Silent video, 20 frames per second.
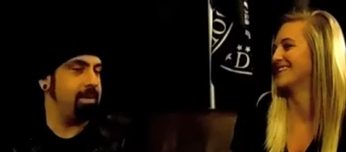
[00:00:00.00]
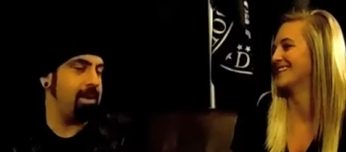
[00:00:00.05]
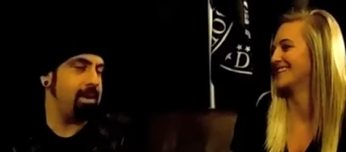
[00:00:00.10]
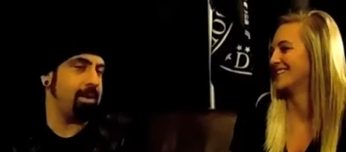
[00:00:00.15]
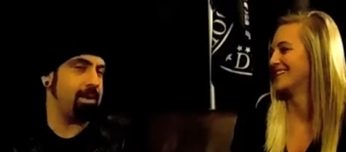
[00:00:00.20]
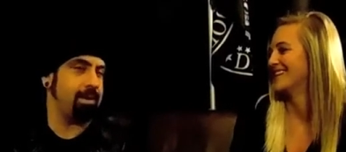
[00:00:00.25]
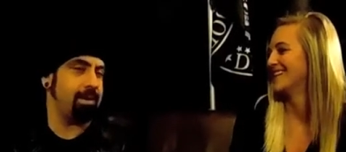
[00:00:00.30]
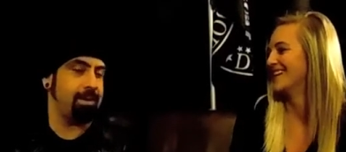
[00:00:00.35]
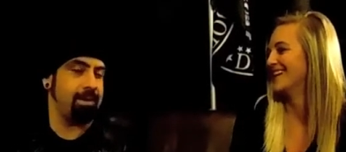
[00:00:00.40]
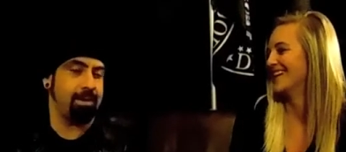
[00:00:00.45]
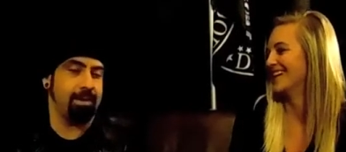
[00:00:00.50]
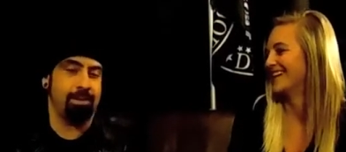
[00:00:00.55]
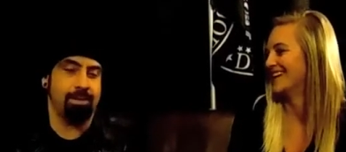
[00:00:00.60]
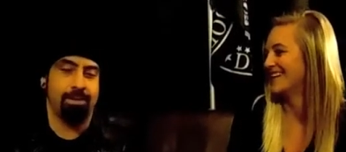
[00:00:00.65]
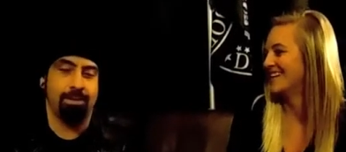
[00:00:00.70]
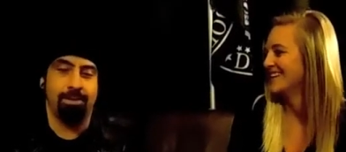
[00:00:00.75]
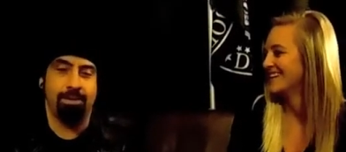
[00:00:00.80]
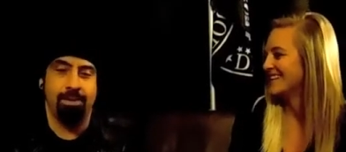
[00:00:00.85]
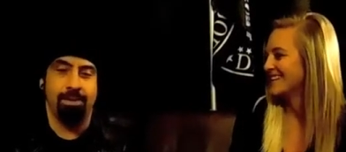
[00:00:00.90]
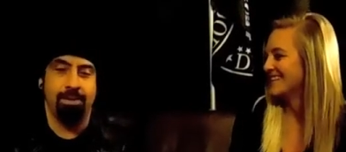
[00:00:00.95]
Speaker 1: Yeah.
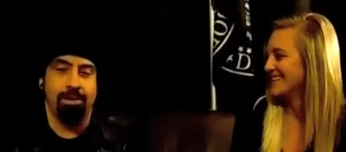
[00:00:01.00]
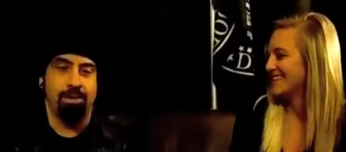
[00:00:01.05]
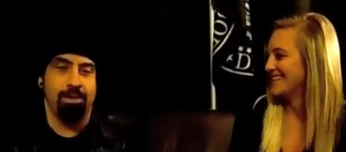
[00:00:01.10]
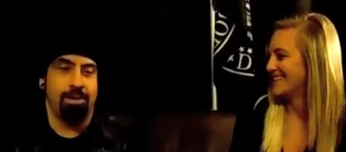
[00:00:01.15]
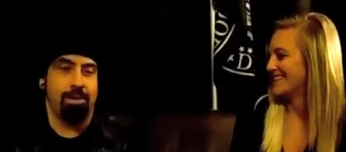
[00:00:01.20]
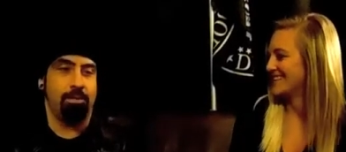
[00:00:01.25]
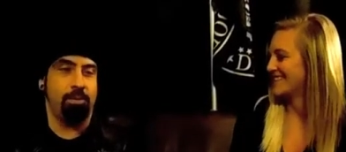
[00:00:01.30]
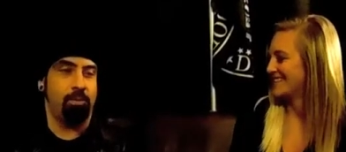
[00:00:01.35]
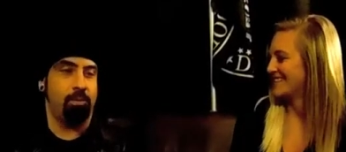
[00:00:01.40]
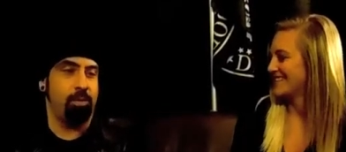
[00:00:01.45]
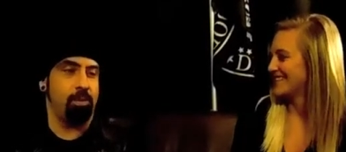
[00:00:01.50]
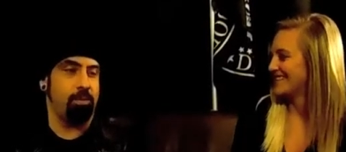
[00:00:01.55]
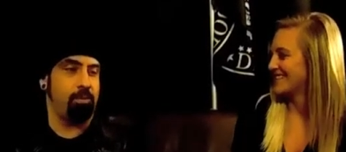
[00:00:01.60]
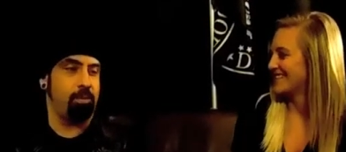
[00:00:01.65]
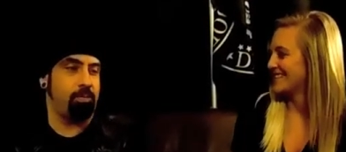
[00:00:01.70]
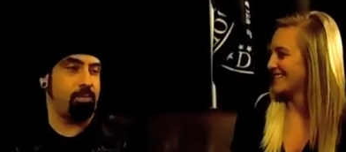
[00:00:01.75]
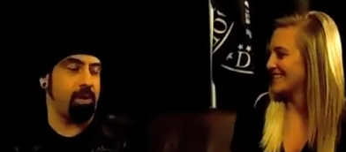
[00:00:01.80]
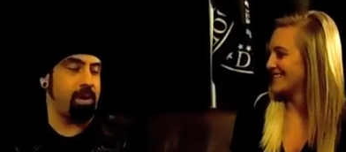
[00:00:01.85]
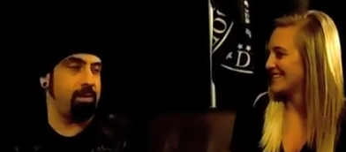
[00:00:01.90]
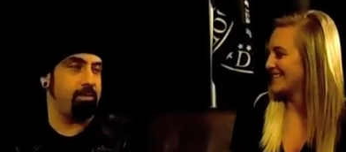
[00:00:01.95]
I mean,
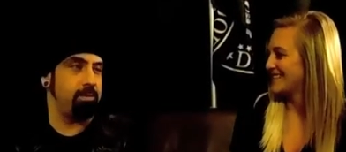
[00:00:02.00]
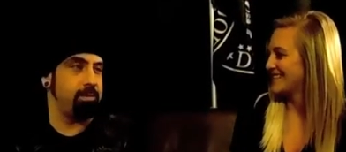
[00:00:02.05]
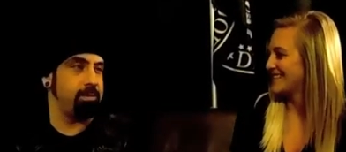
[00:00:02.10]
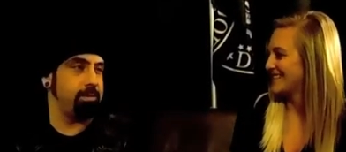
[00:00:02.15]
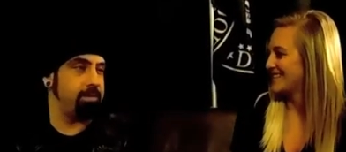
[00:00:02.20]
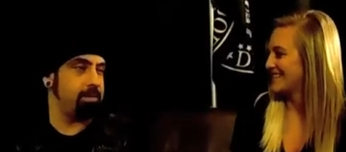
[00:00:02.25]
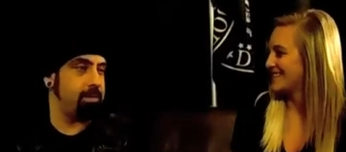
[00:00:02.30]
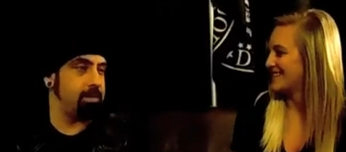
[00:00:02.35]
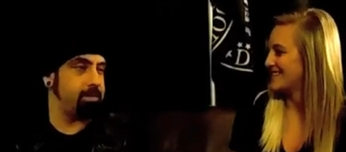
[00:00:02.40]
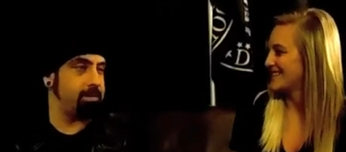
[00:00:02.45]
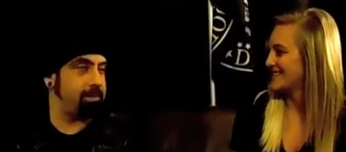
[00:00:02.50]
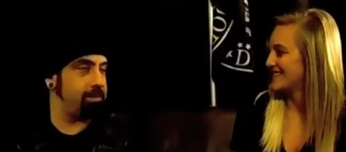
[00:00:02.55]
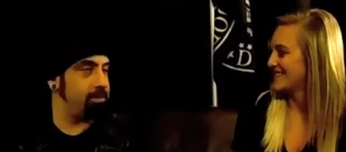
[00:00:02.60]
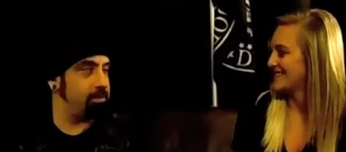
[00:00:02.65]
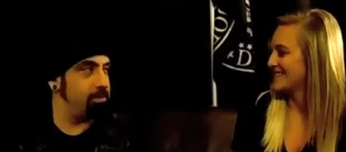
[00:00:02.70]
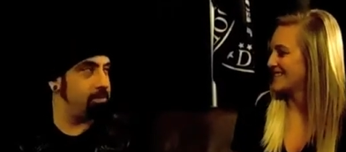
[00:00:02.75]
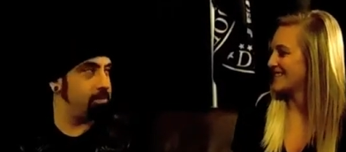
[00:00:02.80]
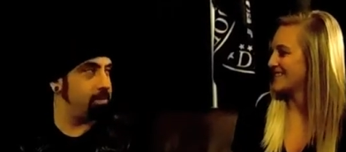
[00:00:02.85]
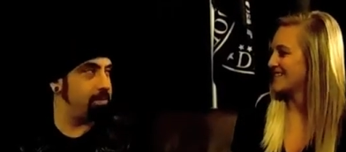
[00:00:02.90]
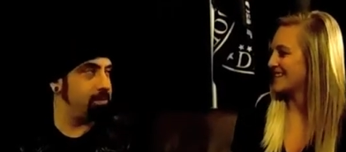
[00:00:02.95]
we're proud of all the songs, so
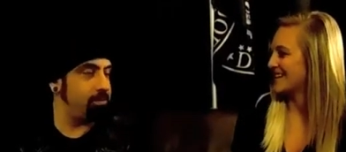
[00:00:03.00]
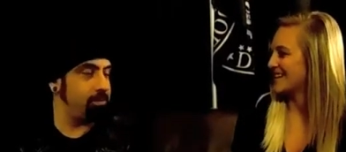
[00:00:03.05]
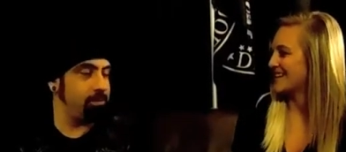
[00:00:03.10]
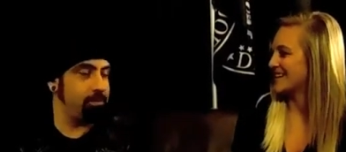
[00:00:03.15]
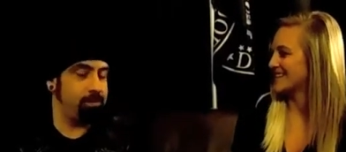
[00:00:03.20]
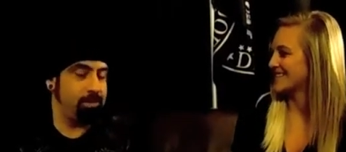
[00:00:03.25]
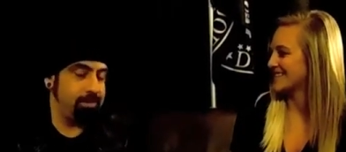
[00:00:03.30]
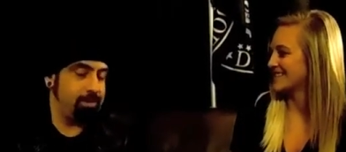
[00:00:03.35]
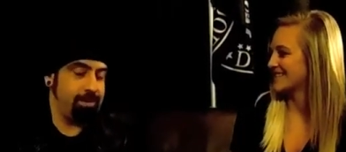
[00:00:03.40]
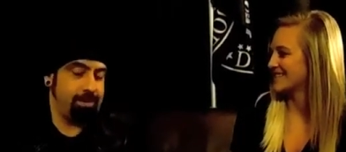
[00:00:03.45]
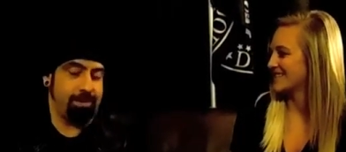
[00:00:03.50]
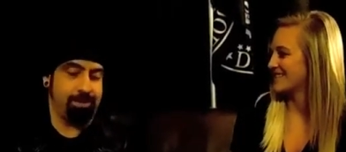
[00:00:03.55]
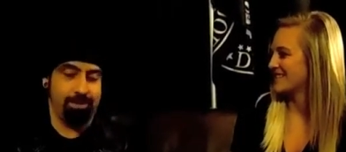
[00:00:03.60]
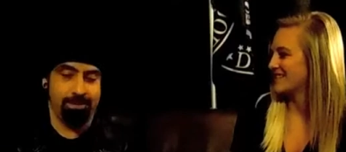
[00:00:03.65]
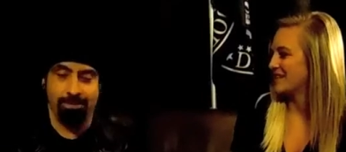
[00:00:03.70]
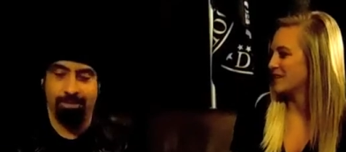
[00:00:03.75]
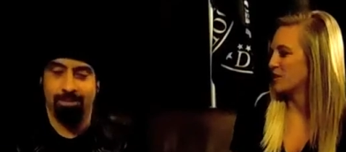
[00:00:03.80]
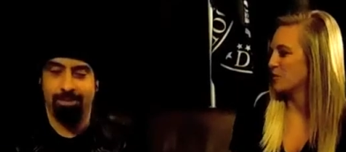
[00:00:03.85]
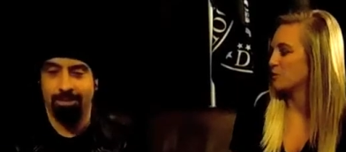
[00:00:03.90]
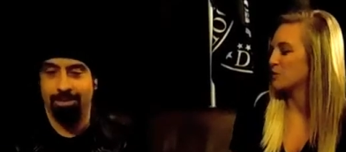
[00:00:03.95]
whatever, you know.
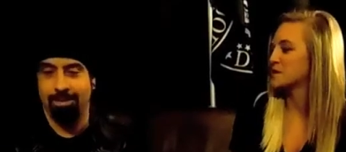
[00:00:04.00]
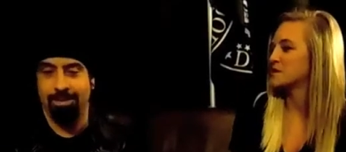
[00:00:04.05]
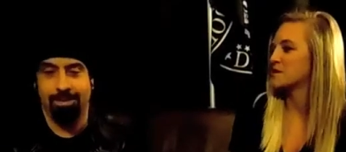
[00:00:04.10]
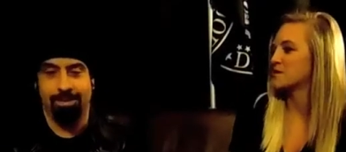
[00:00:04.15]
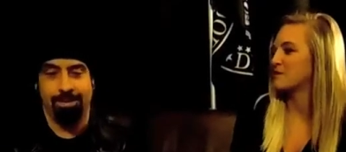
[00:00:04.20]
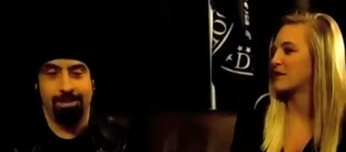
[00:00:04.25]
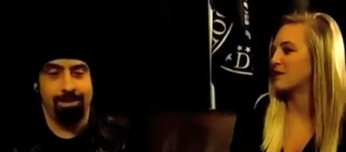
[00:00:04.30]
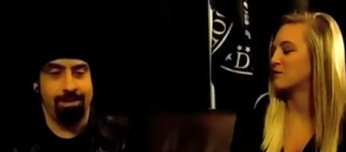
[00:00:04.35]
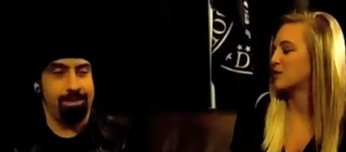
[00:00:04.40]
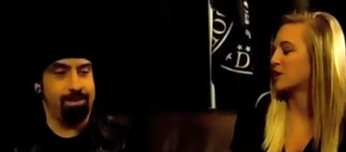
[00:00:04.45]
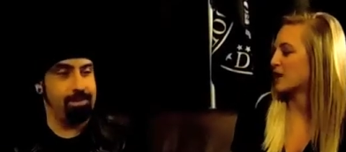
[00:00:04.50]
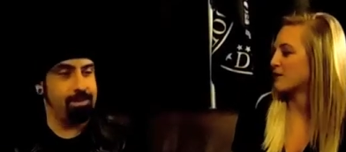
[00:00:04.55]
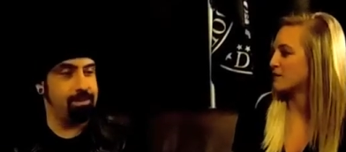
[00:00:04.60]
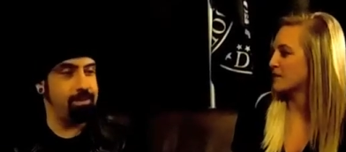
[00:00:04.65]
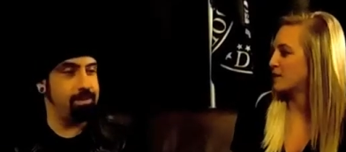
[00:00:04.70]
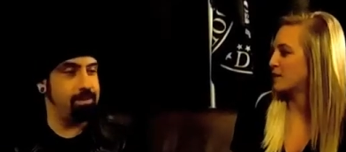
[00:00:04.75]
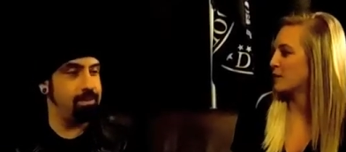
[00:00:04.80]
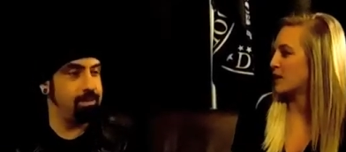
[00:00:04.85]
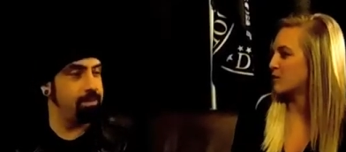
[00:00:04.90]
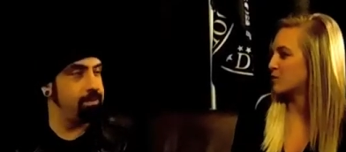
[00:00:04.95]
Speaker 2: What's your favorite
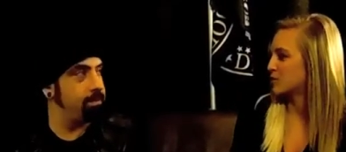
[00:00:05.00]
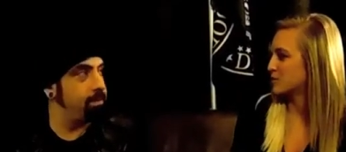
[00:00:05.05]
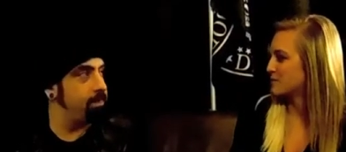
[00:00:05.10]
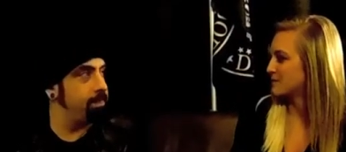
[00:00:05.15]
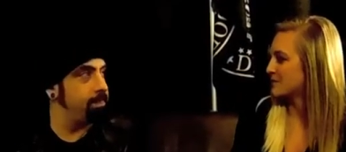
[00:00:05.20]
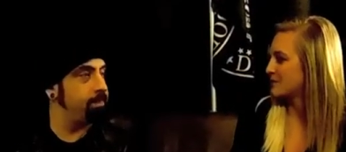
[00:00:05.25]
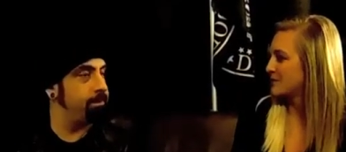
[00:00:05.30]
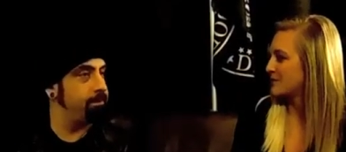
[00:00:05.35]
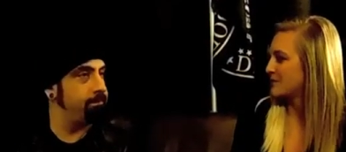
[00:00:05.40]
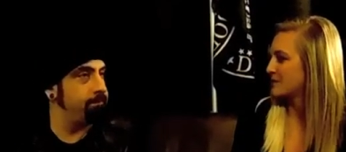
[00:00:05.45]
off the new album?